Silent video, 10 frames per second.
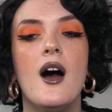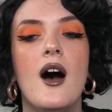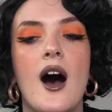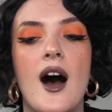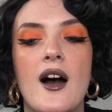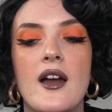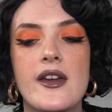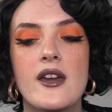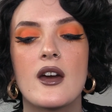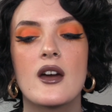I
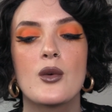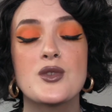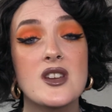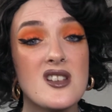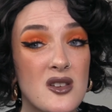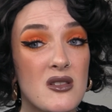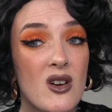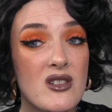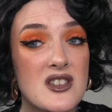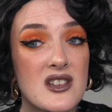was going to do an
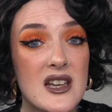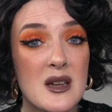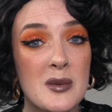orange lip,